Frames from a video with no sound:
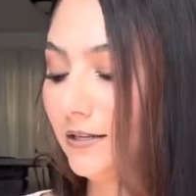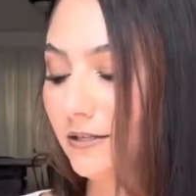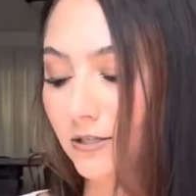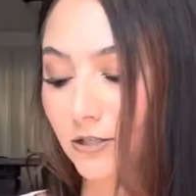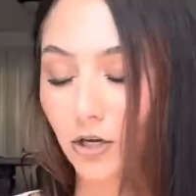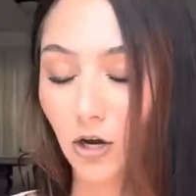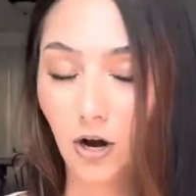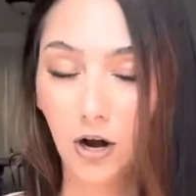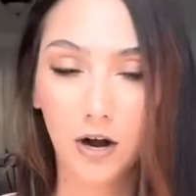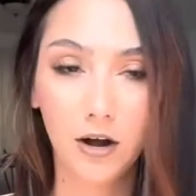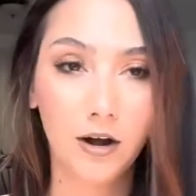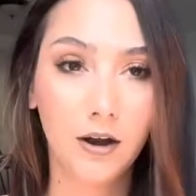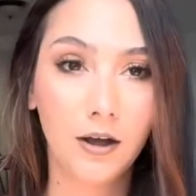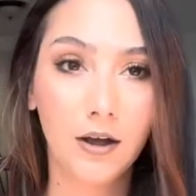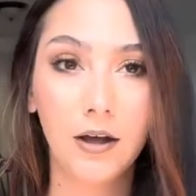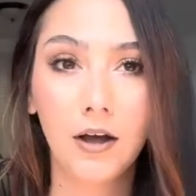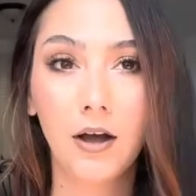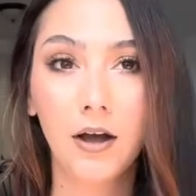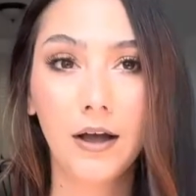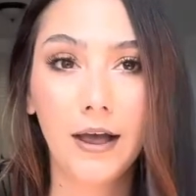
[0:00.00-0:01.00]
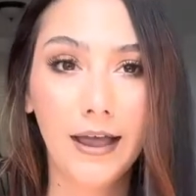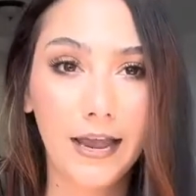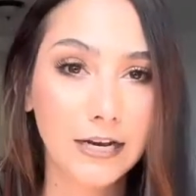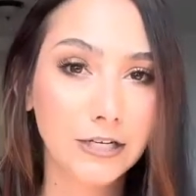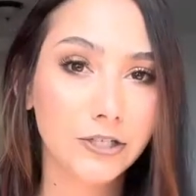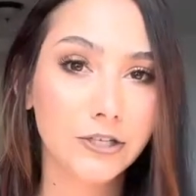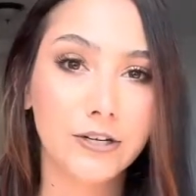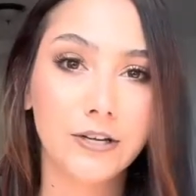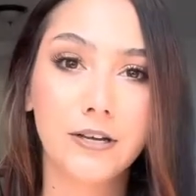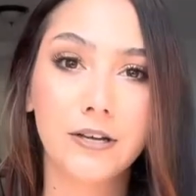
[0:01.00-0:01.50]
Zara
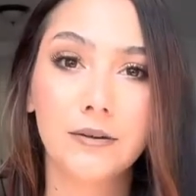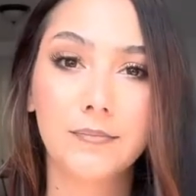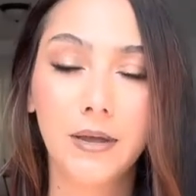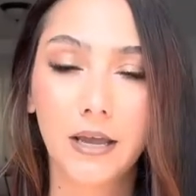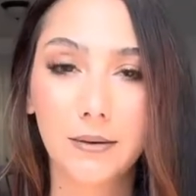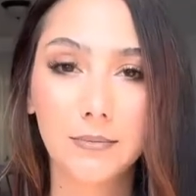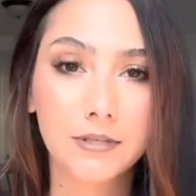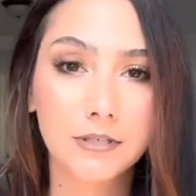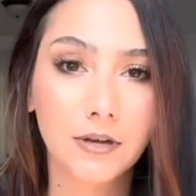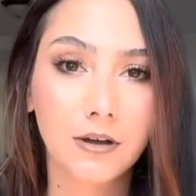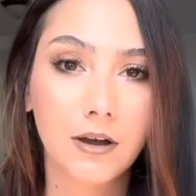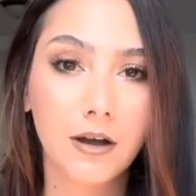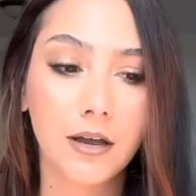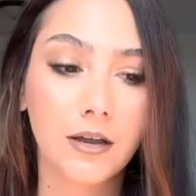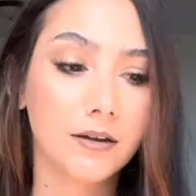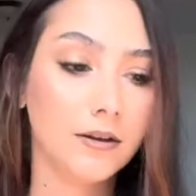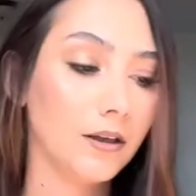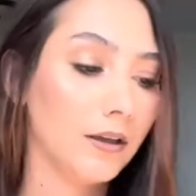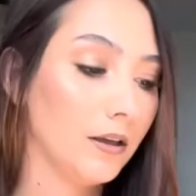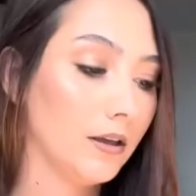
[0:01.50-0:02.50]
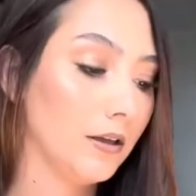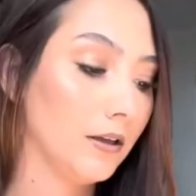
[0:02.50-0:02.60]
H&M Amazon